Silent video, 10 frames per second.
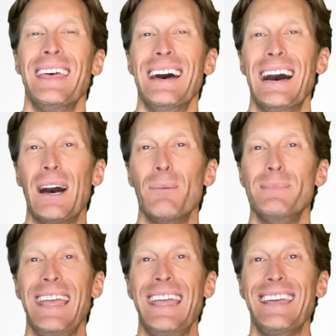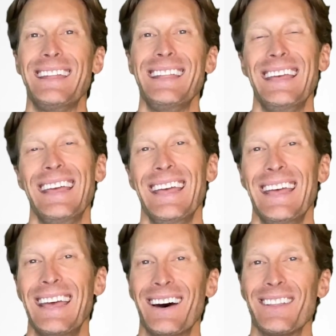I'm Dan,
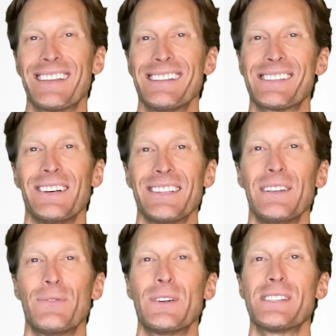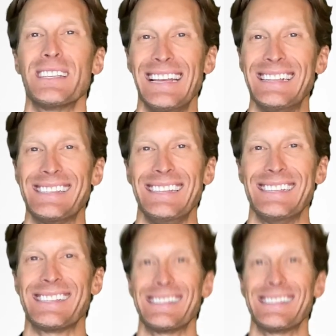health consultant for Solensis.